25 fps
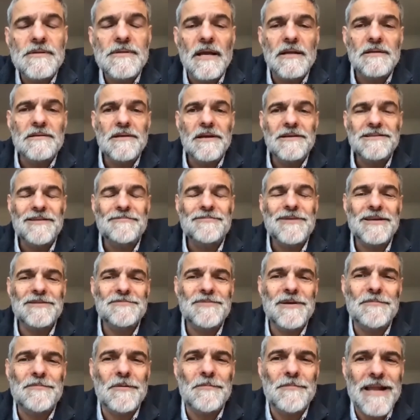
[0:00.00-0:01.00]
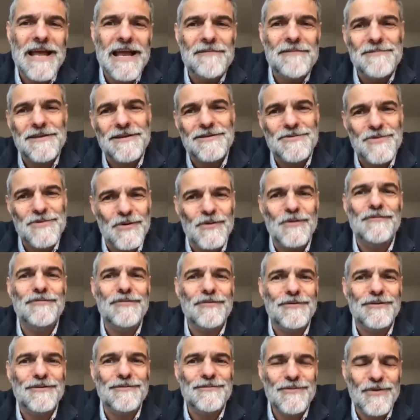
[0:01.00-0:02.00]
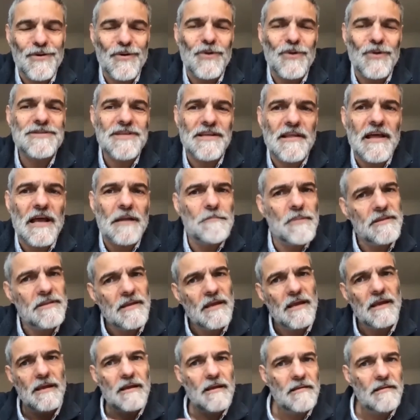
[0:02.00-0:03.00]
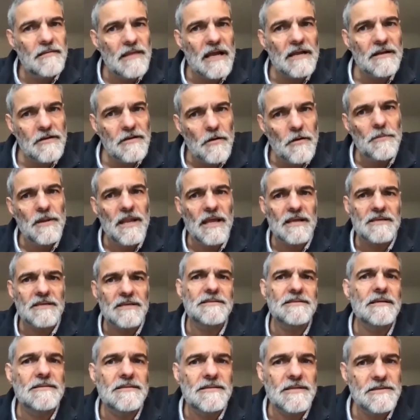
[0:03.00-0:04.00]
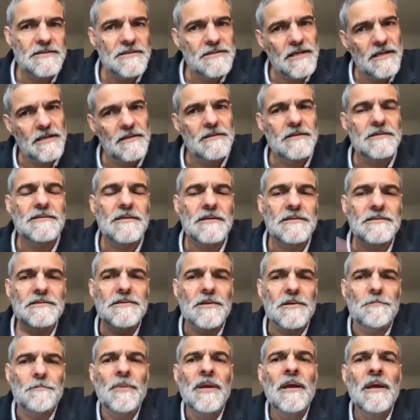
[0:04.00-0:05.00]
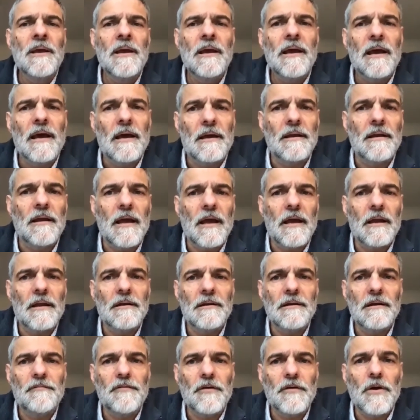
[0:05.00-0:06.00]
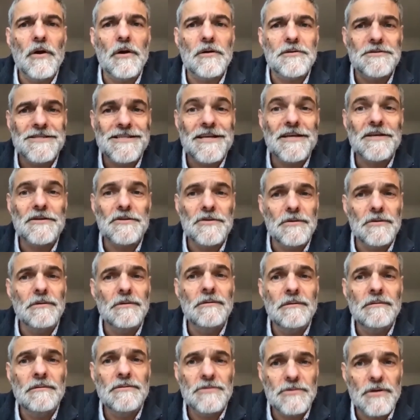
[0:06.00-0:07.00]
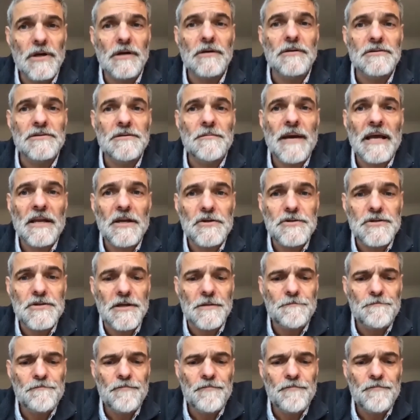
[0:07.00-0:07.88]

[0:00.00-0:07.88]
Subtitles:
And sometimes people blame the tool for causing that, but that complexity sits in the system. And if you can't see it, you struggle to manage it.